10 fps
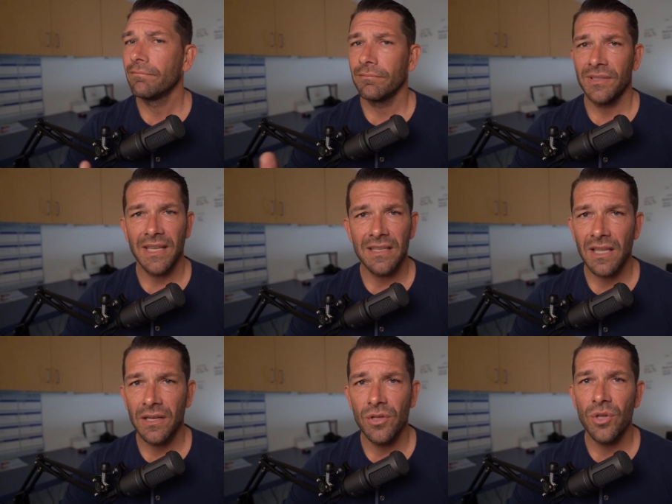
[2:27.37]
States
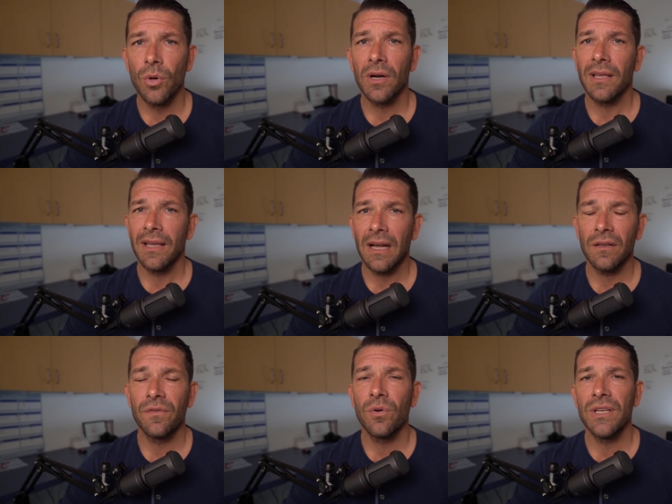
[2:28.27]
like New York and
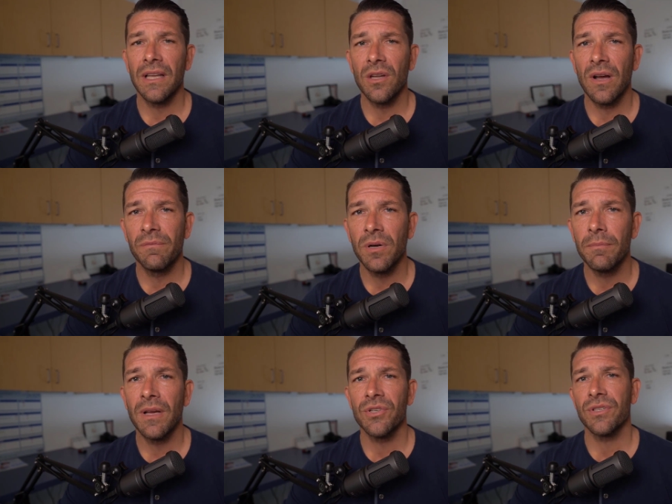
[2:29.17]
California, I know, have put
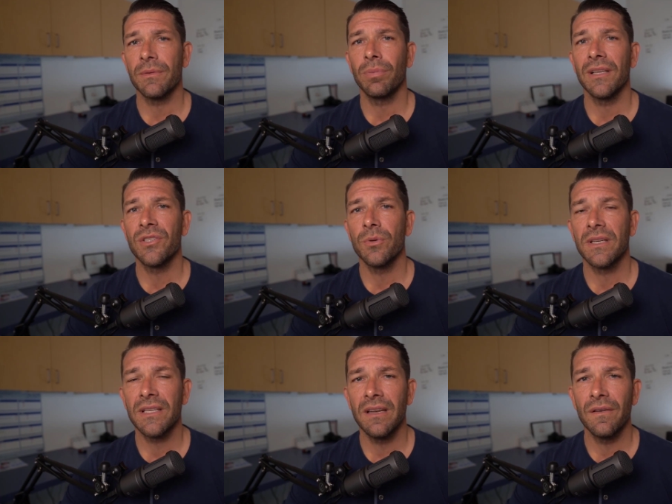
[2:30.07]
measures in place to
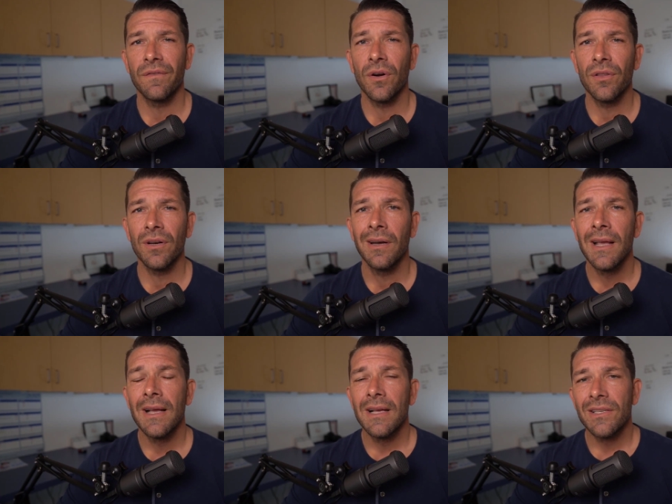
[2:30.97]
extend it further.
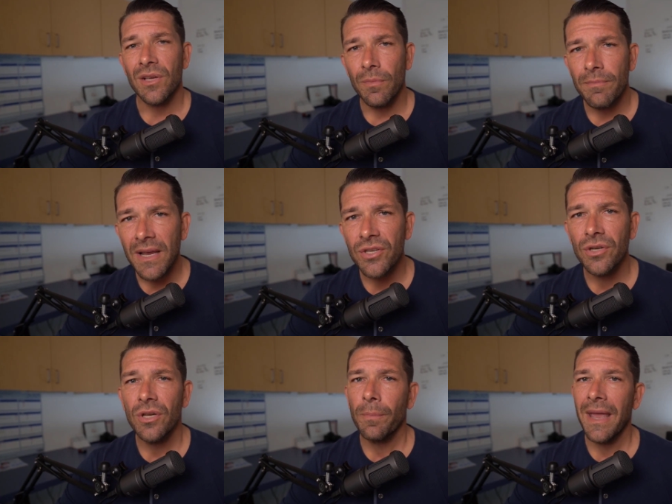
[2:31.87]
So make sure
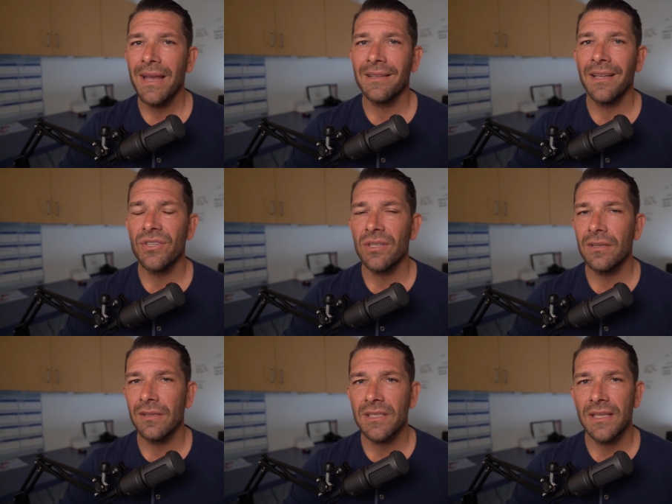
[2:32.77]
you're paying attention to
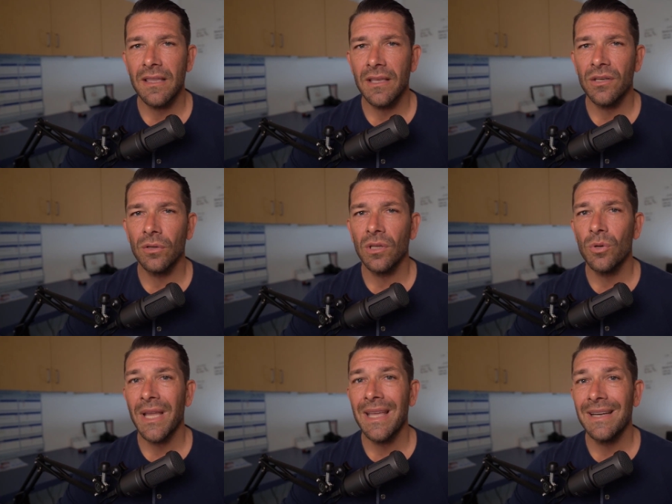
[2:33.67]
the state that you're
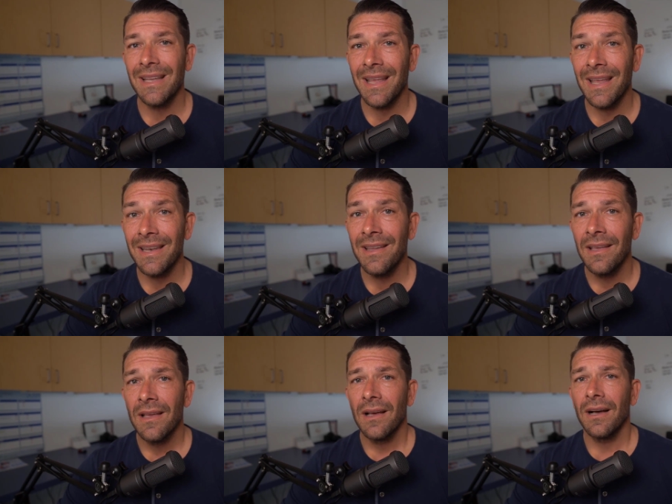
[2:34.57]
located in,
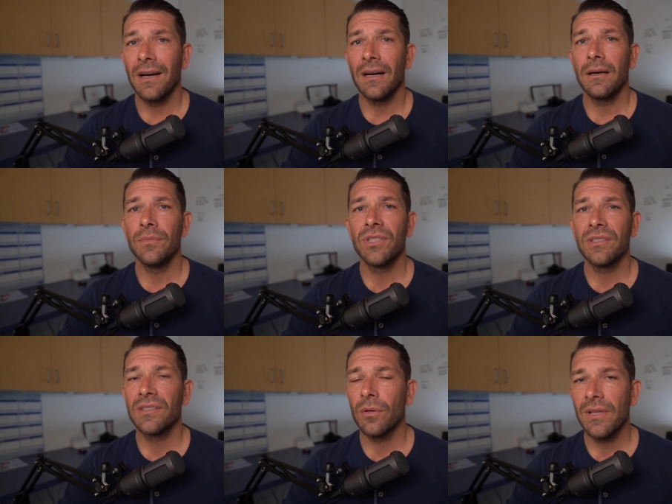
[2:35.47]

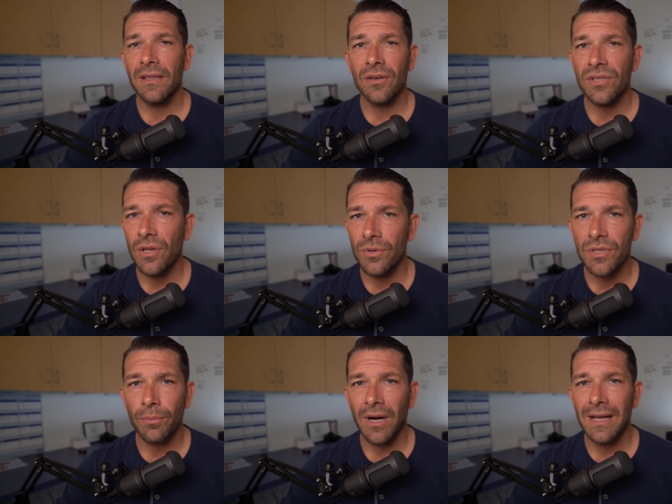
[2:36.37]
just so that there's no
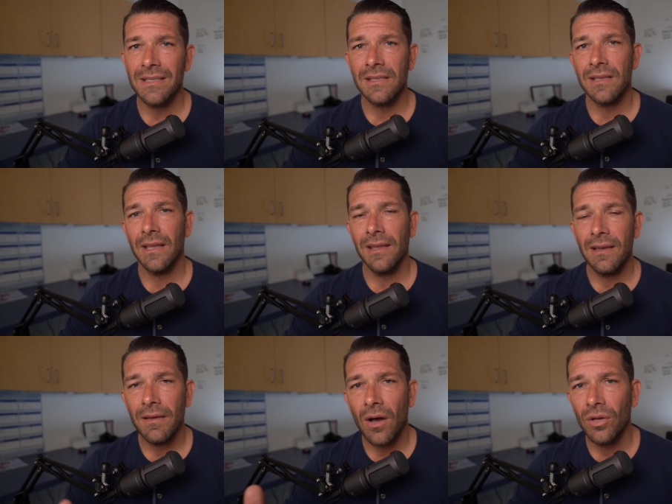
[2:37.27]
surprises. And
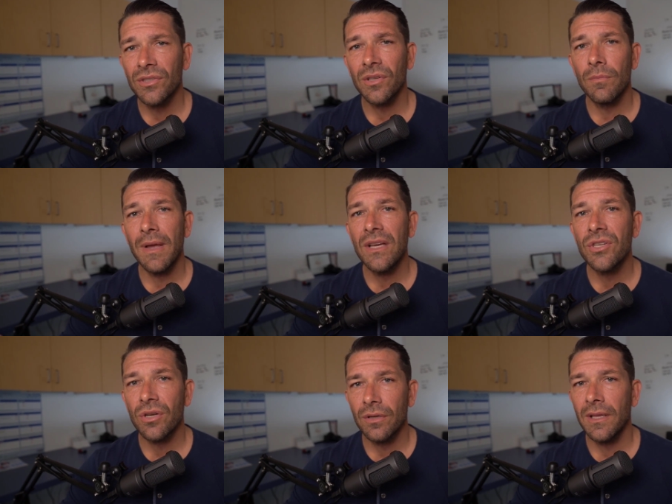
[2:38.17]
then also make
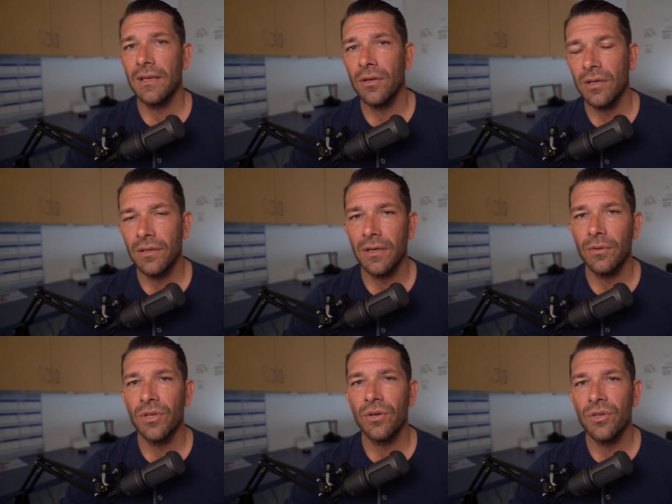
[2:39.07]
sure that you're
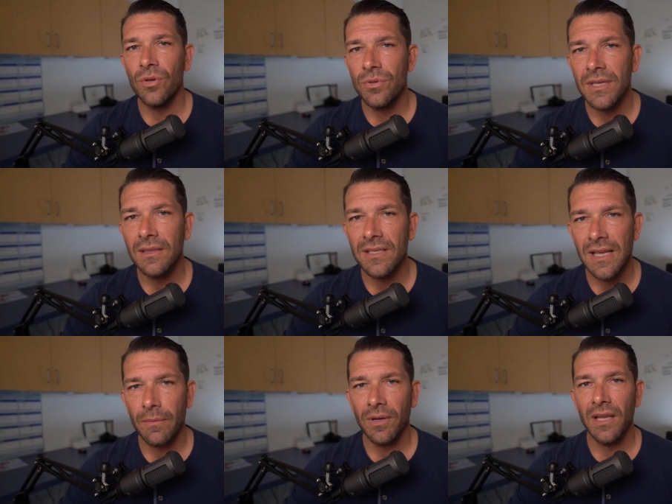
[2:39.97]
using this
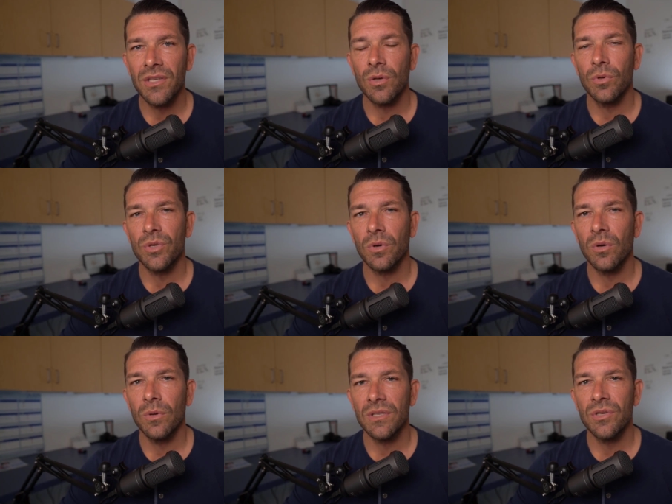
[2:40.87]
application, which we're
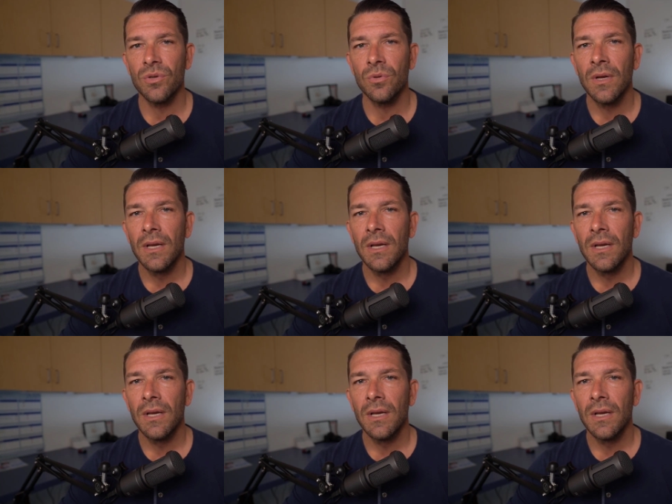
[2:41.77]
going to